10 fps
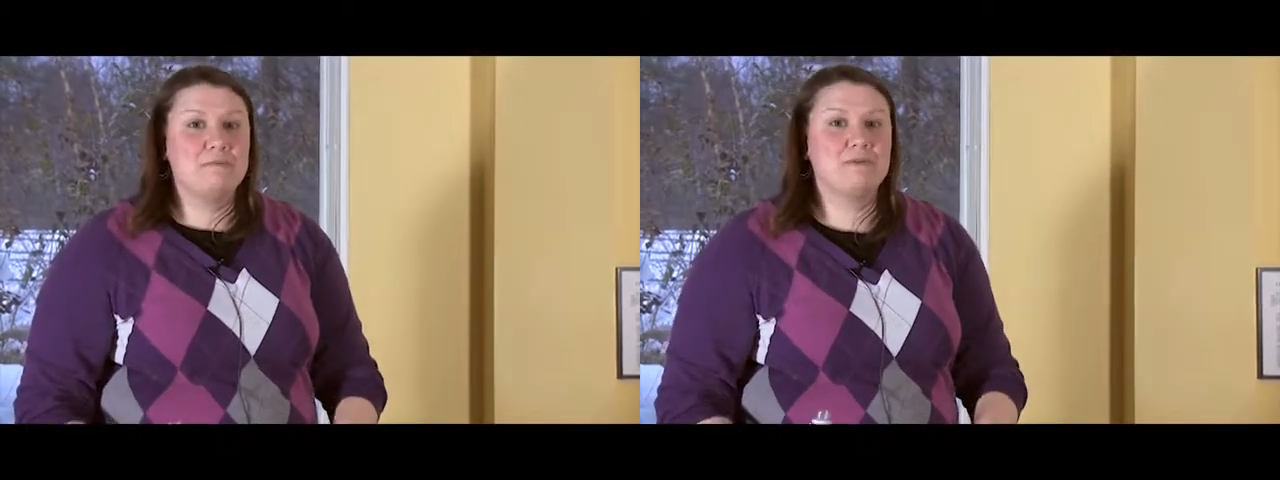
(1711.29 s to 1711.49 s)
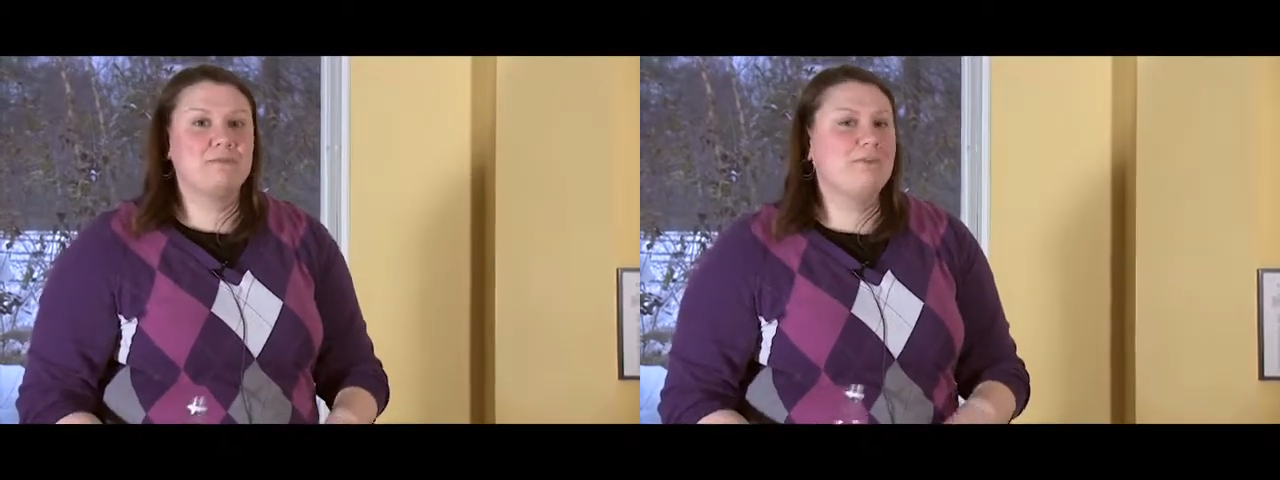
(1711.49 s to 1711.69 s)

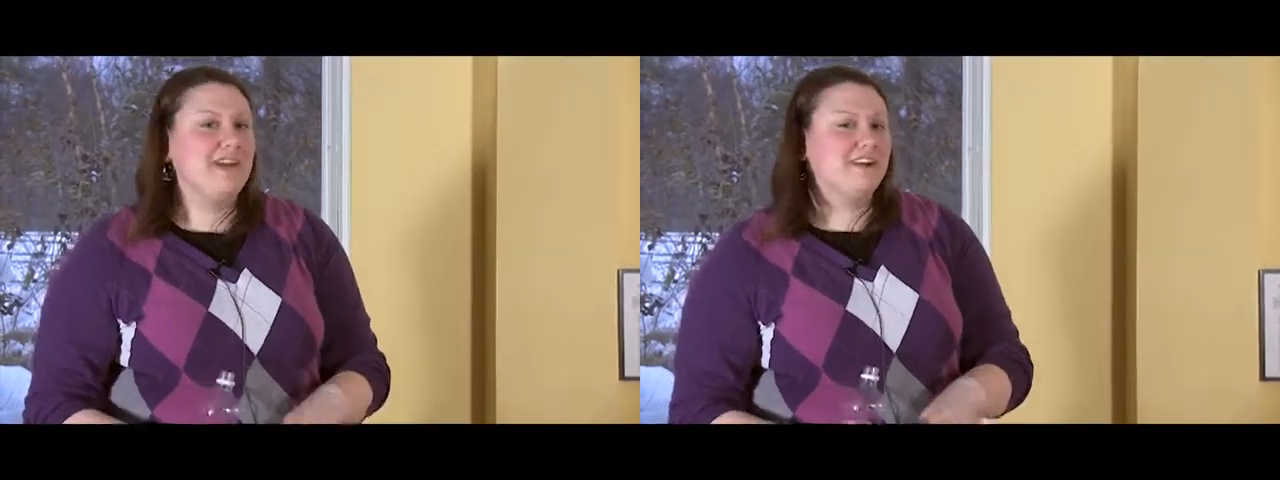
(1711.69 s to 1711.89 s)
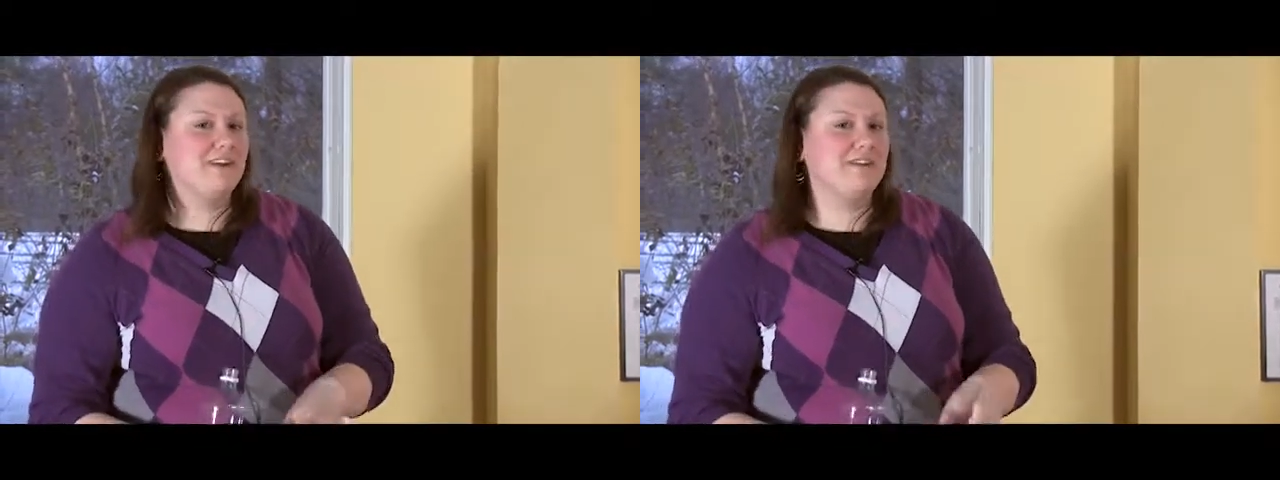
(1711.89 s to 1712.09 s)
but
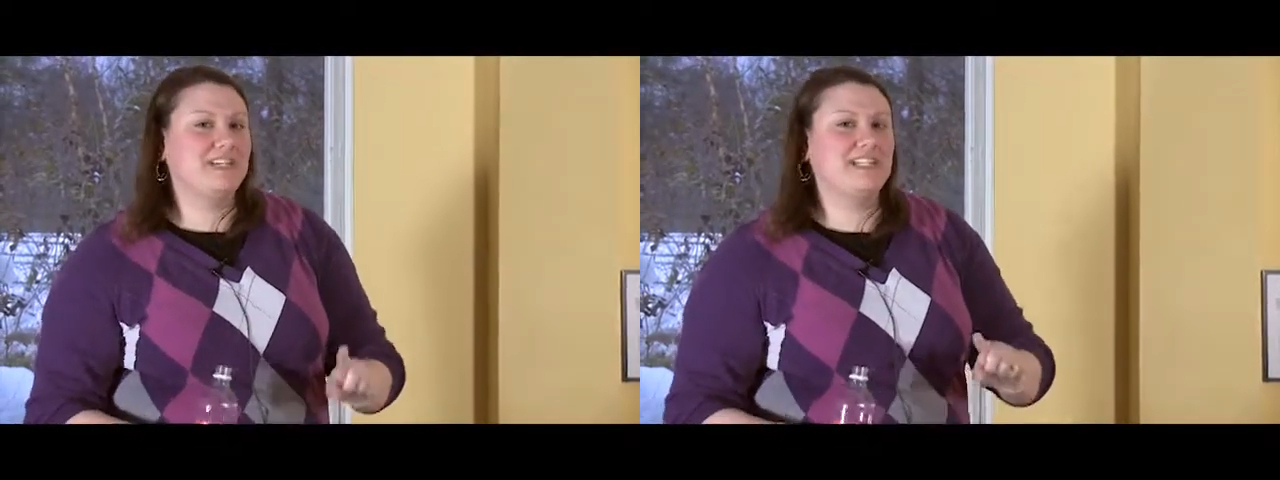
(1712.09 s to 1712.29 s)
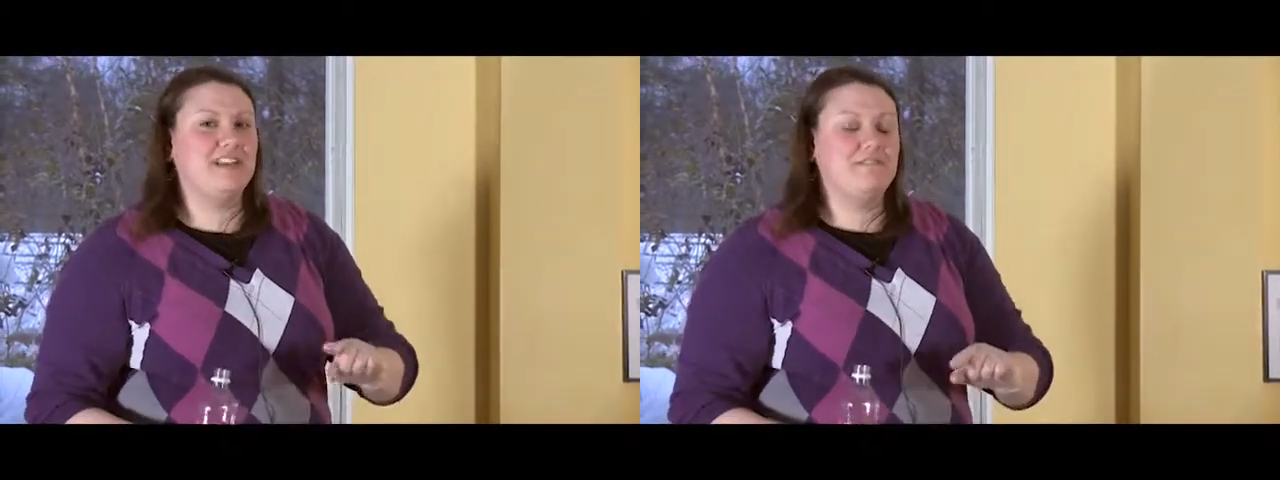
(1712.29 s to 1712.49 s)
we are
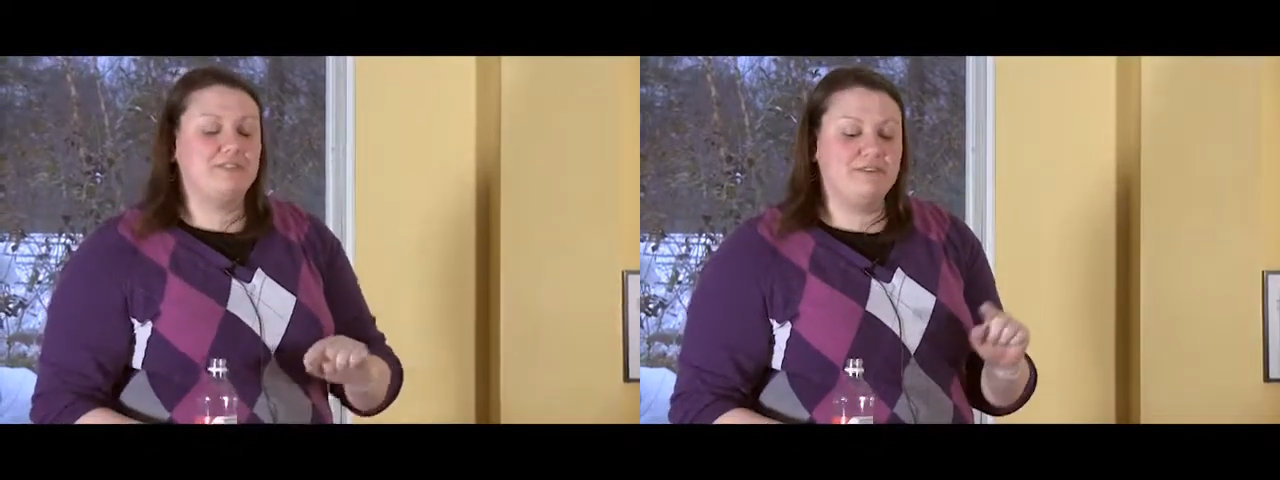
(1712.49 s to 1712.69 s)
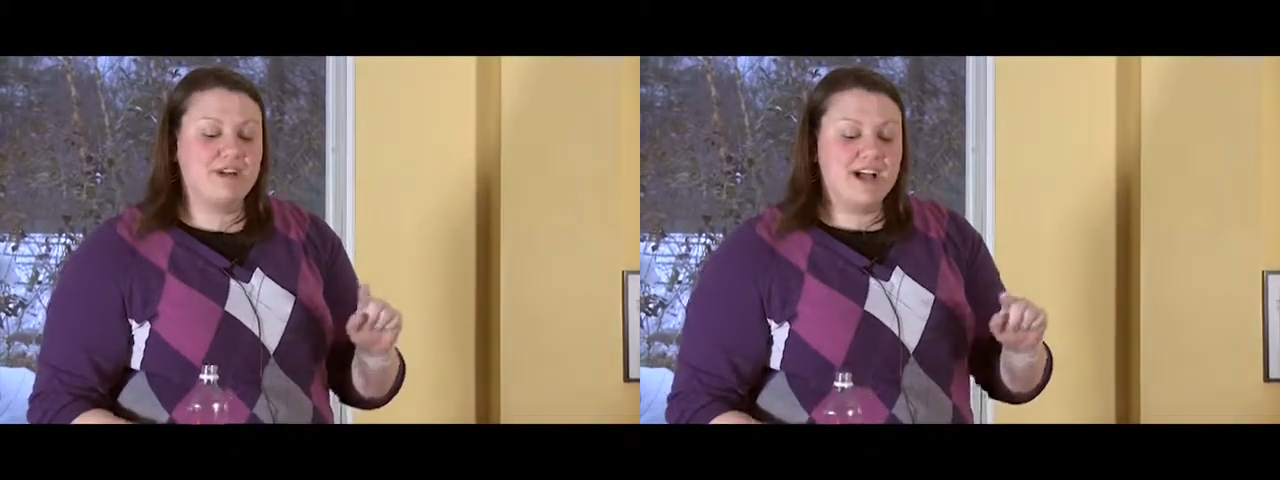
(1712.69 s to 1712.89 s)
going to give
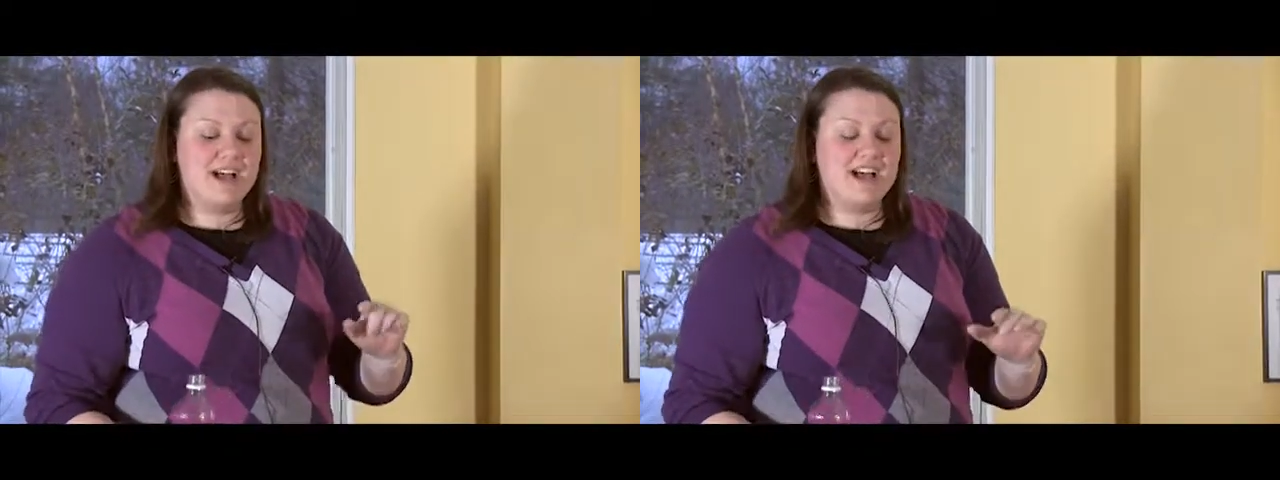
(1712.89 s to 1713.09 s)
you